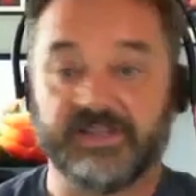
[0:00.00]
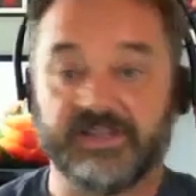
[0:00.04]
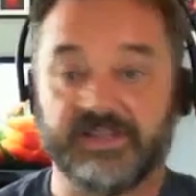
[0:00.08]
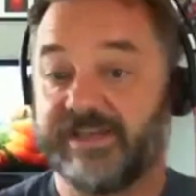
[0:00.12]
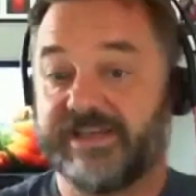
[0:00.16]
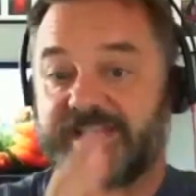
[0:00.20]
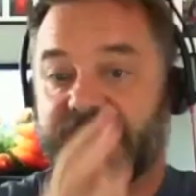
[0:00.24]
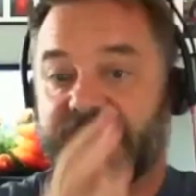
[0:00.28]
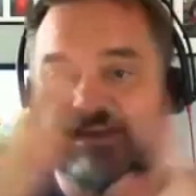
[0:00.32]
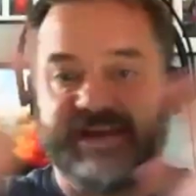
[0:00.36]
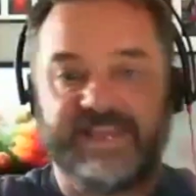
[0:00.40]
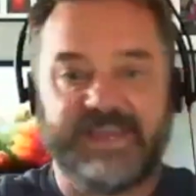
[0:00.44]

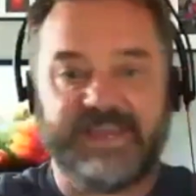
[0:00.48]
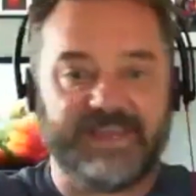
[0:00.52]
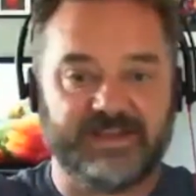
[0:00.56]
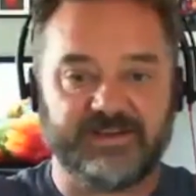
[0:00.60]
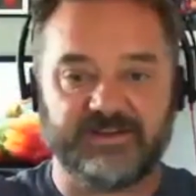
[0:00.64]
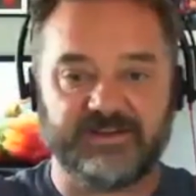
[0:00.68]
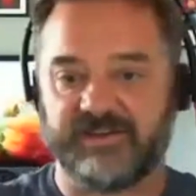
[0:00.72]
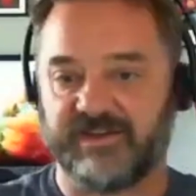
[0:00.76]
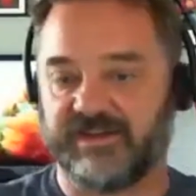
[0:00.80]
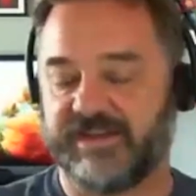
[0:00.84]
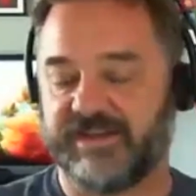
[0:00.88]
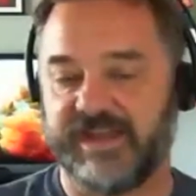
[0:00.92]
Like, it
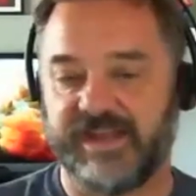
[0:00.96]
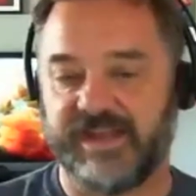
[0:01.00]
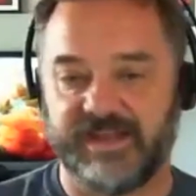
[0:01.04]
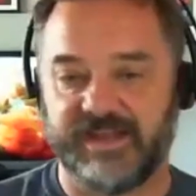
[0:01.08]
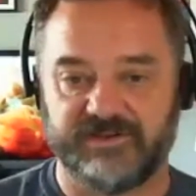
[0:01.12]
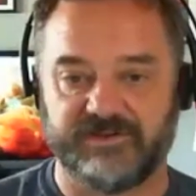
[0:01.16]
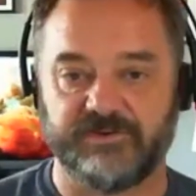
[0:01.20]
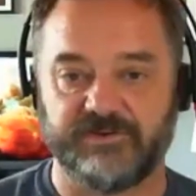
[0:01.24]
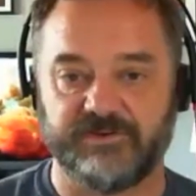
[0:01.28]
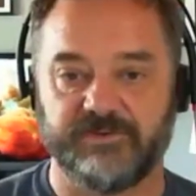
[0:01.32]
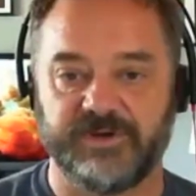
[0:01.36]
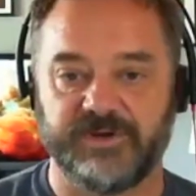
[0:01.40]

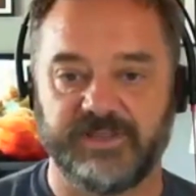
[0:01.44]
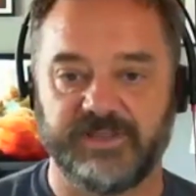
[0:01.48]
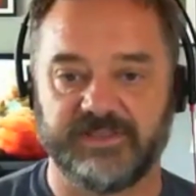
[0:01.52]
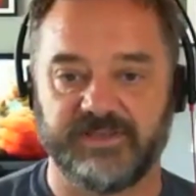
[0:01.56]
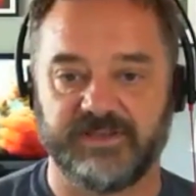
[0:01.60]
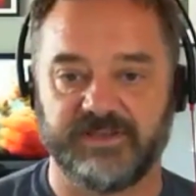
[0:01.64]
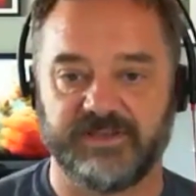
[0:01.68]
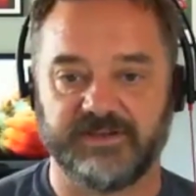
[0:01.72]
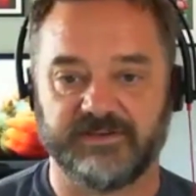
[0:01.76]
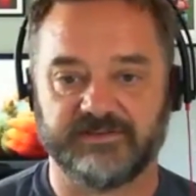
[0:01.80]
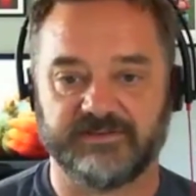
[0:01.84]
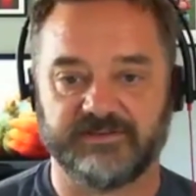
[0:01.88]
can't do
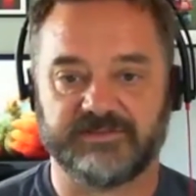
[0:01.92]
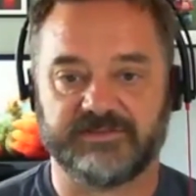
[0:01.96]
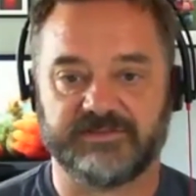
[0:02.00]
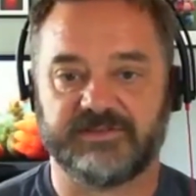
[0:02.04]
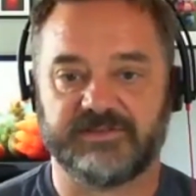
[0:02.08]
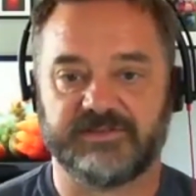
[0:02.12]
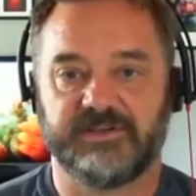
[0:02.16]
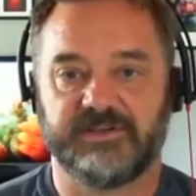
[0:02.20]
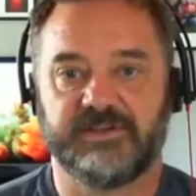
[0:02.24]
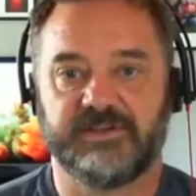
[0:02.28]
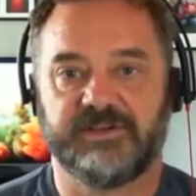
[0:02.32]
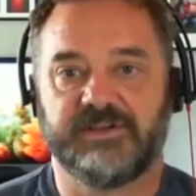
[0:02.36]
anything else.